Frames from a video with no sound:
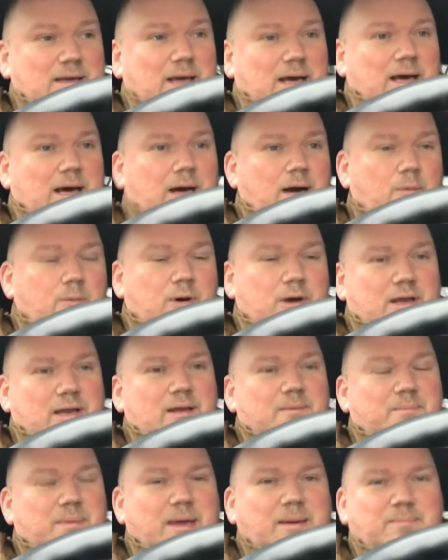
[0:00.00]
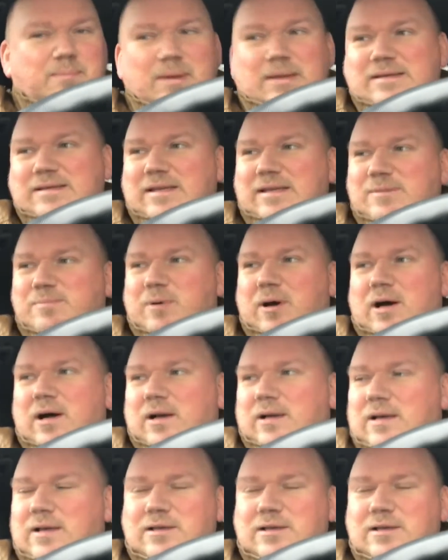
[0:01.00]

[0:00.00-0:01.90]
I work in a big business park.